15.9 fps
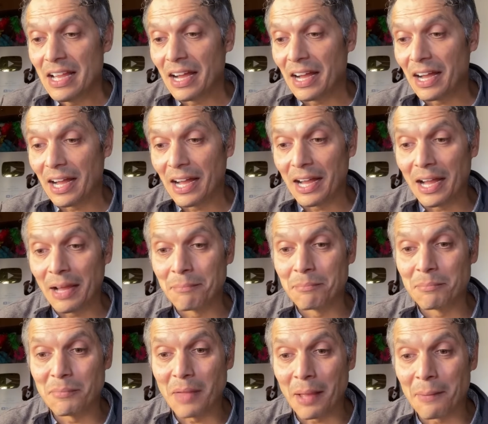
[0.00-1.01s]

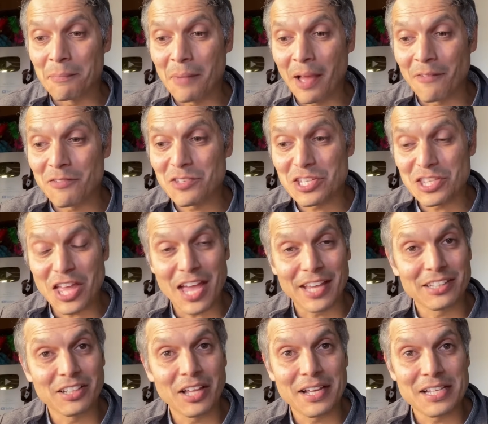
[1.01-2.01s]
I've seen the
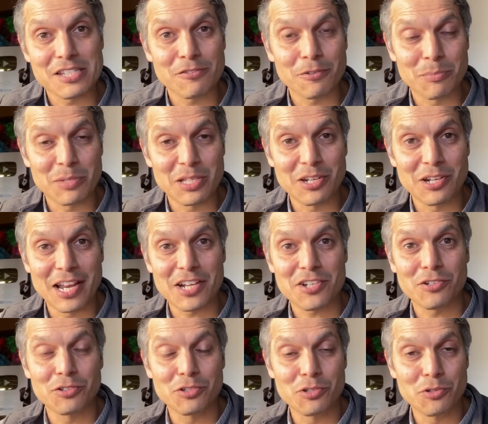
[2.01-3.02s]
headlines from the
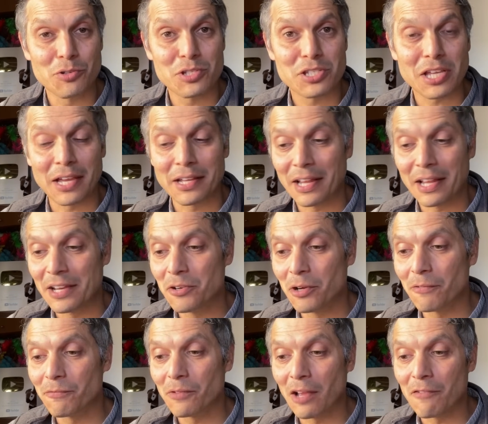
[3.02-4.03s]
international news. I
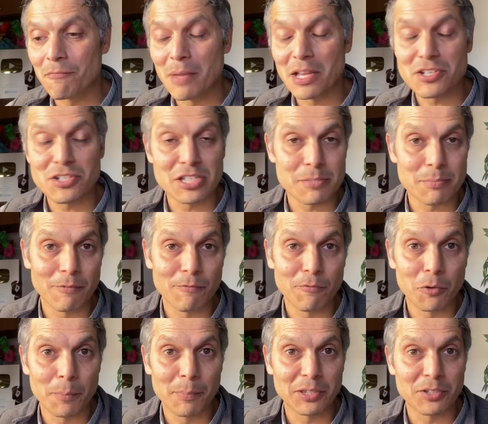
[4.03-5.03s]
know I've mentioned this
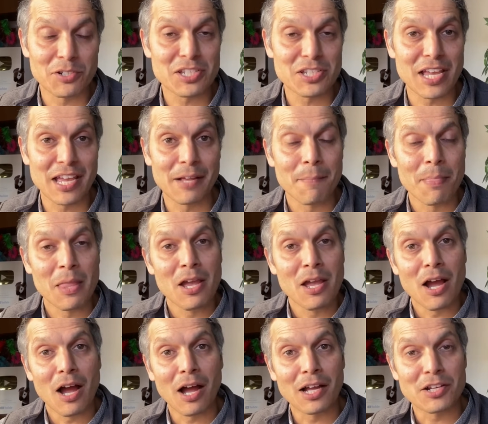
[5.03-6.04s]
before, but they're saying
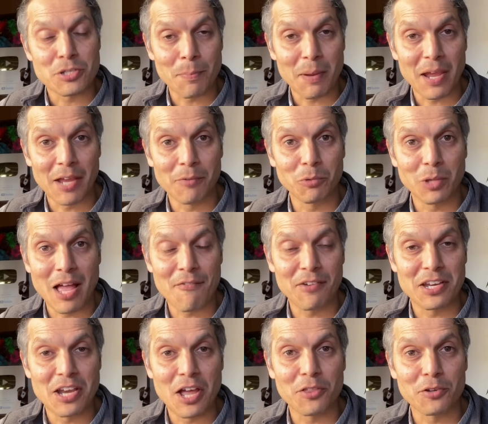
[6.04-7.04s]
Japan will have
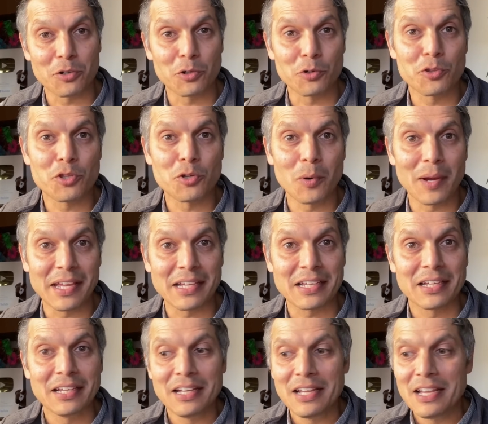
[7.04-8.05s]
another
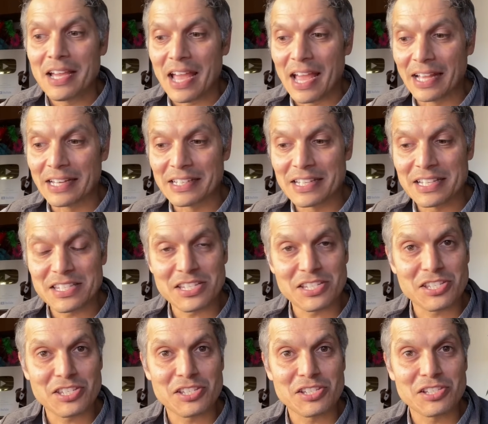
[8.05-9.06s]
earthquake. And this
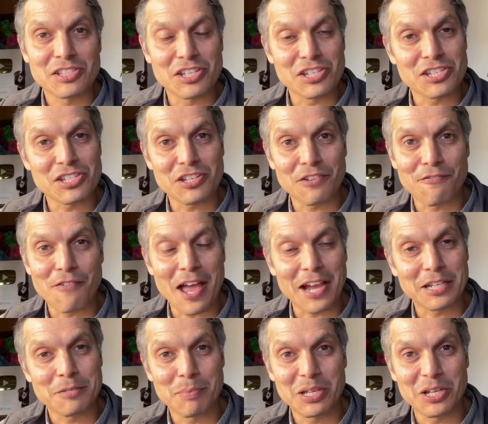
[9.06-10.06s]
is a
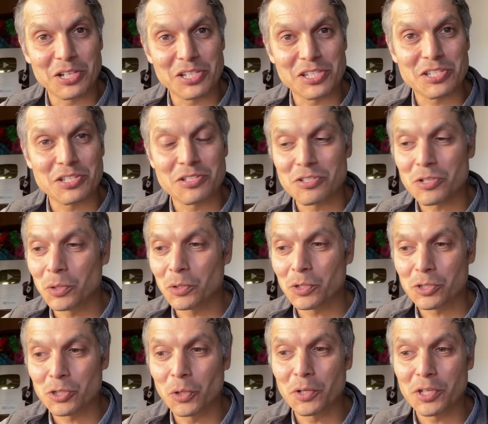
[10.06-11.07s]
fact because
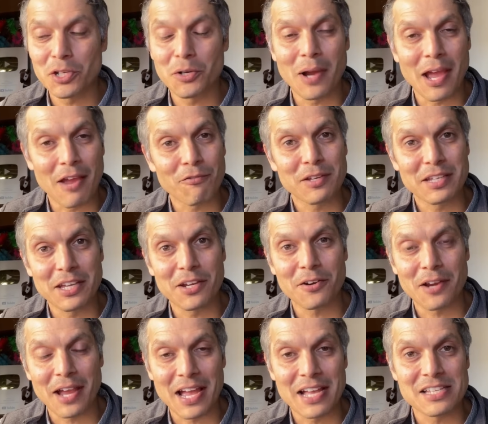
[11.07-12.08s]
Tokyo every year
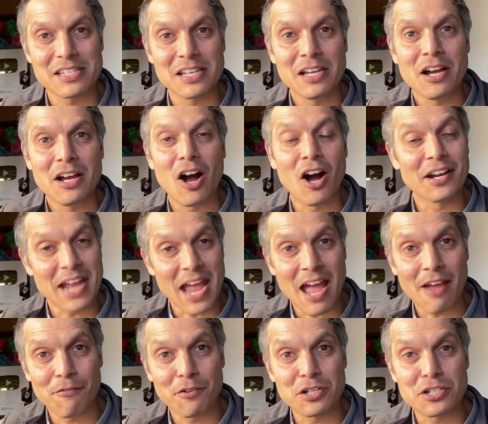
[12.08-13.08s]
has, on
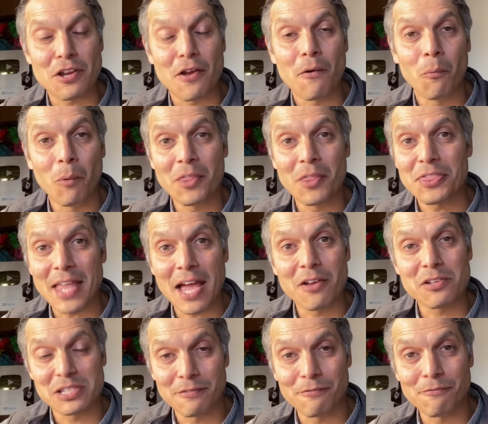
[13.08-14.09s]
average,
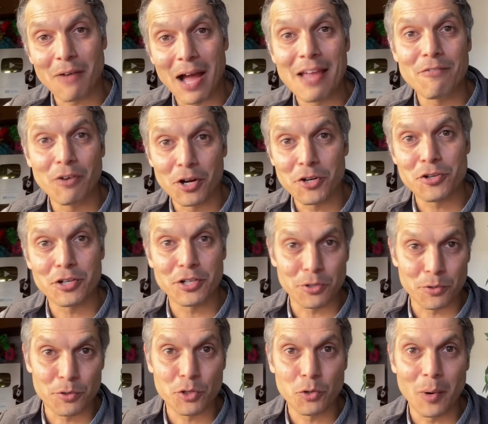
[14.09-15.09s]
1,500
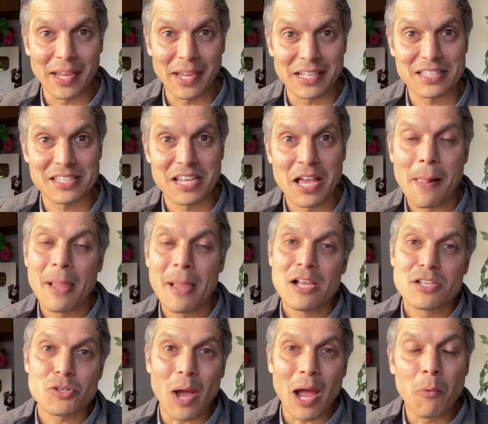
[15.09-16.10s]
earthquakes.
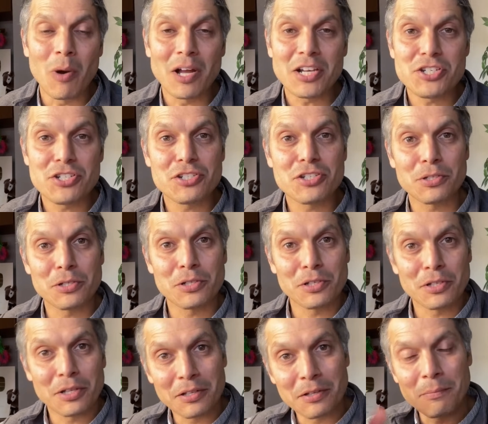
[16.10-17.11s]
So I want you to,
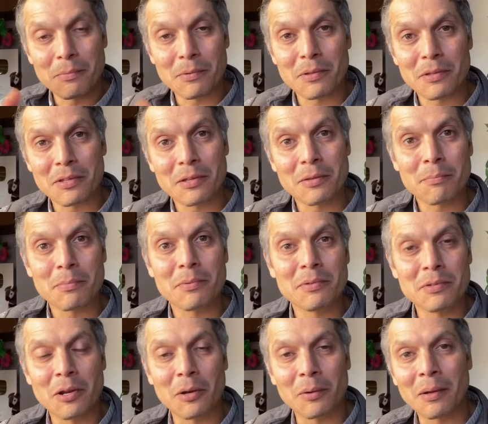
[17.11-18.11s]

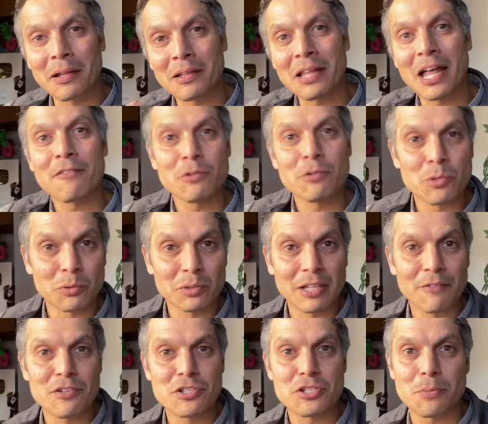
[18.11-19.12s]
a lot of you don't
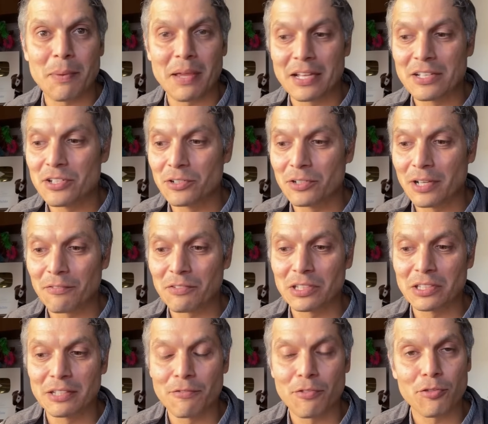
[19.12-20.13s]
live in Japan. You don't have to
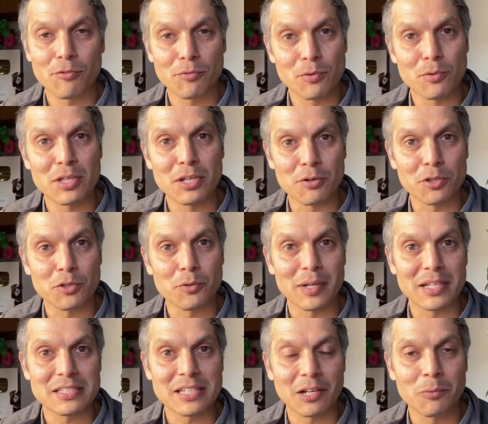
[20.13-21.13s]
live through the
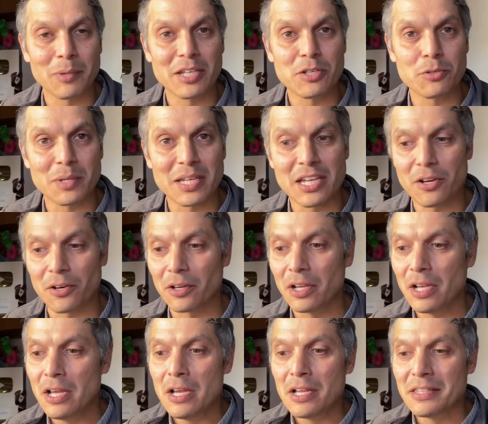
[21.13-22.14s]
earthquakes like we do here.
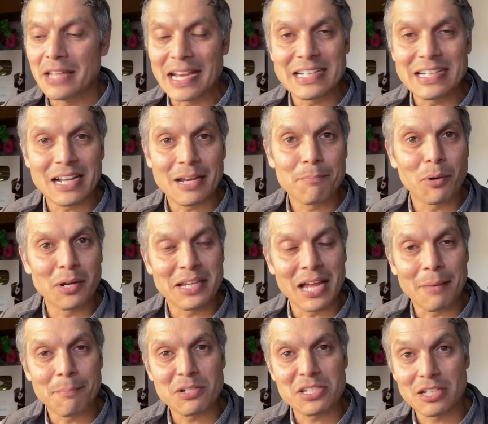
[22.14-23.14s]

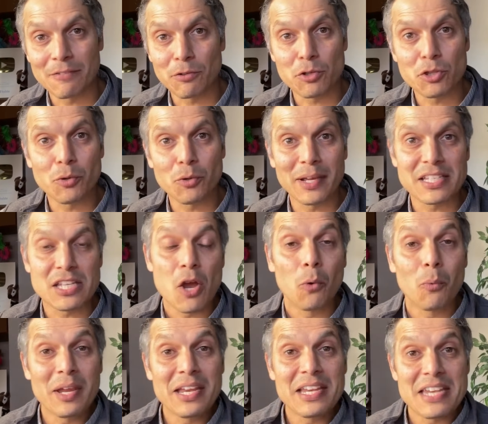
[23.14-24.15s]
99.9% of earthquakes
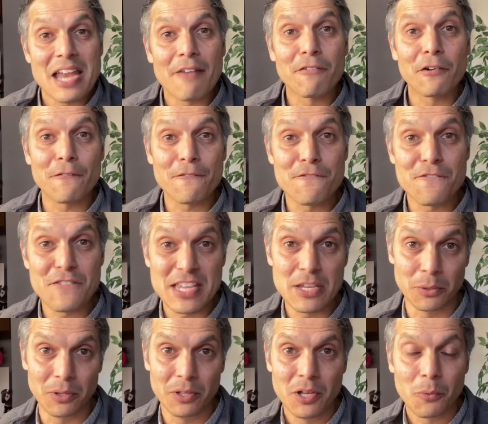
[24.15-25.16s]
we never
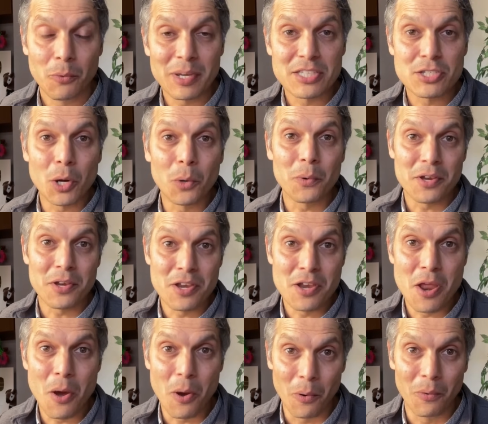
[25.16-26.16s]
feel. We don't
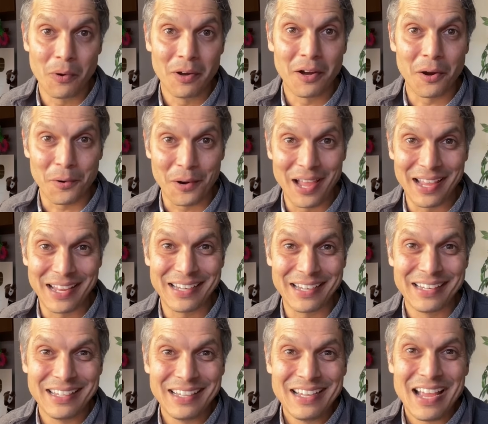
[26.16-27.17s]
know, all
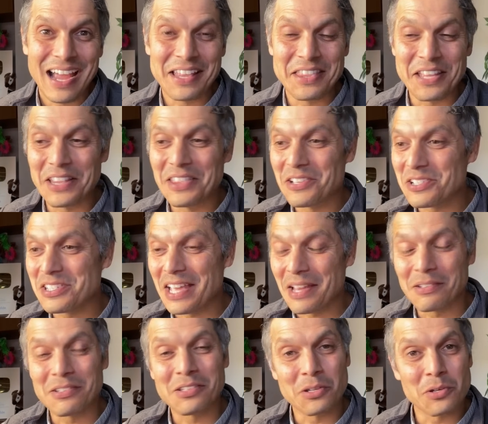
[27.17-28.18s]
right? And then there's
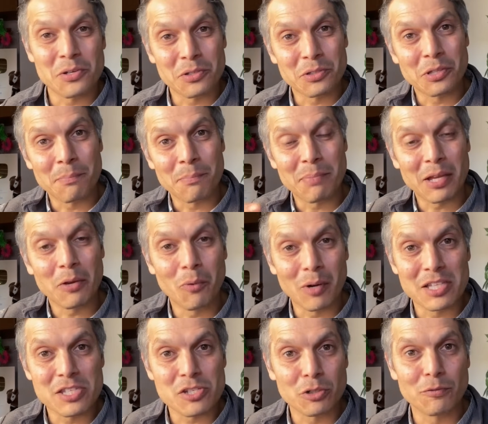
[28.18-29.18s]
the big
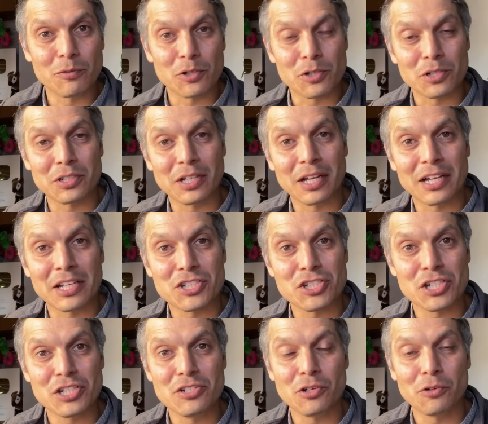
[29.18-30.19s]
ones over
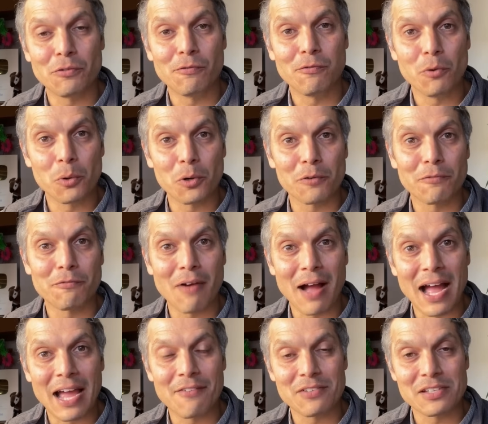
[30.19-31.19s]
Shindo 4,
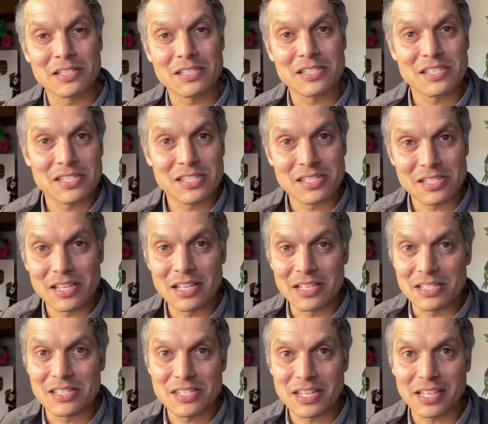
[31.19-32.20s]
5, and
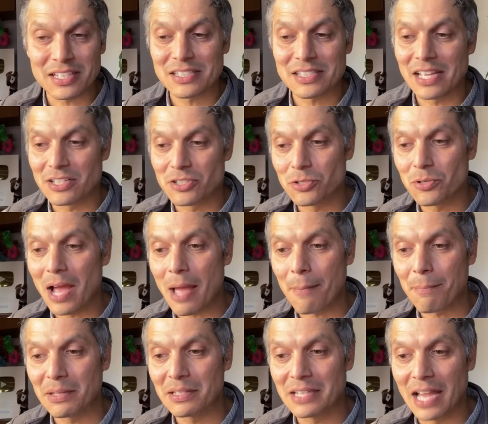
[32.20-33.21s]
6 that do
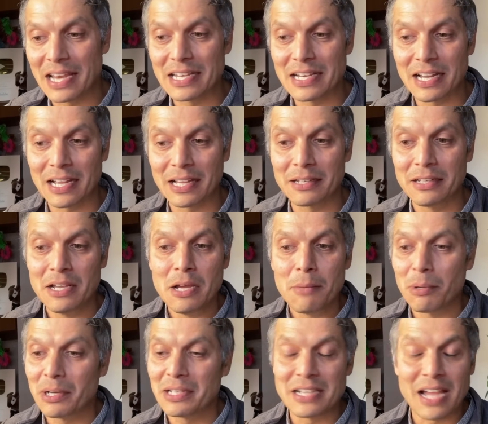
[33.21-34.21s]
happen
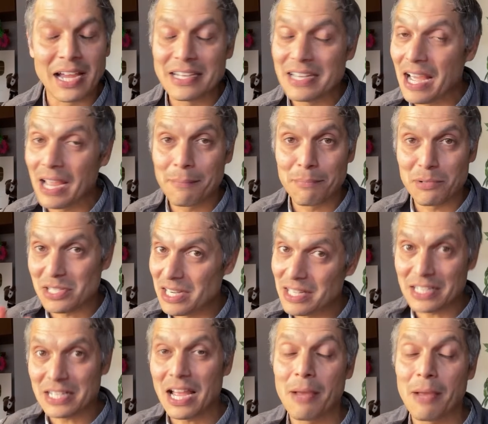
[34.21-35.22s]
99.99% of
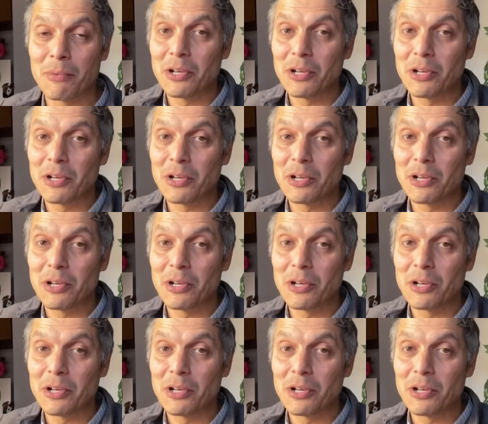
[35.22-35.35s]
the time.